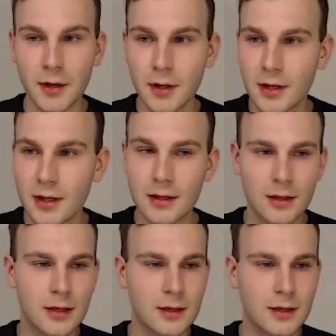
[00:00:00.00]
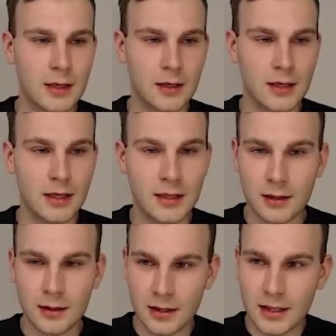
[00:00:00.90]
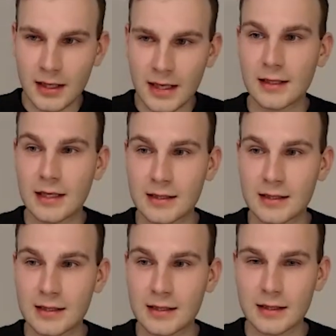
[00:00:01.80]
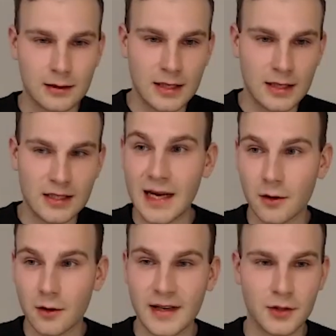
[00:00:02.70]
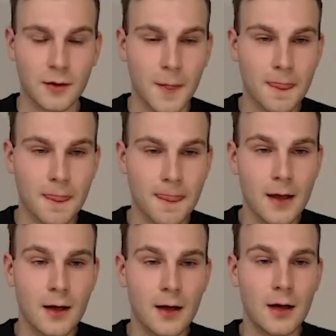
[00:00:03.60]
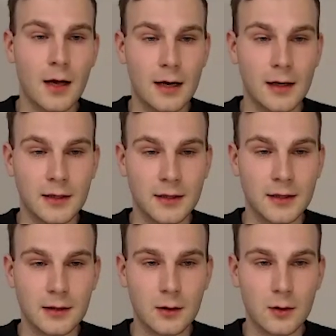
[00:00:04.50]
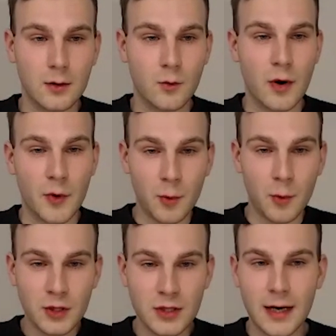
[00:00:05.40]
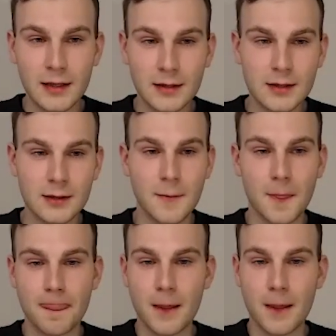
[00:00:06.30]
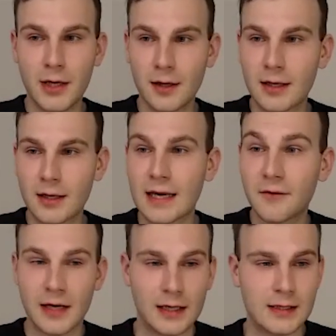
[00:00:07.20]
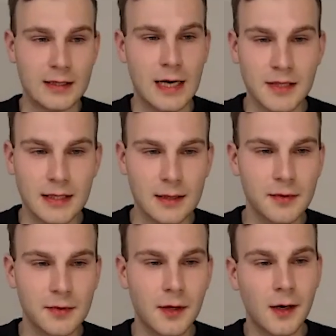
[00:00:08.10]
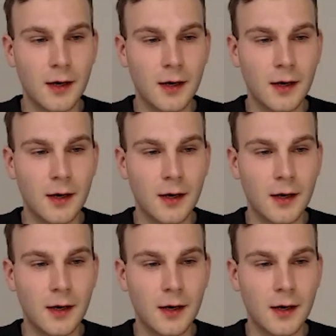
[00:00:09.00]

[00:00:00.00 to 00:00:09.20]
plus 1, indicated as the yellow vector. And when we multiply it, we get the next time step.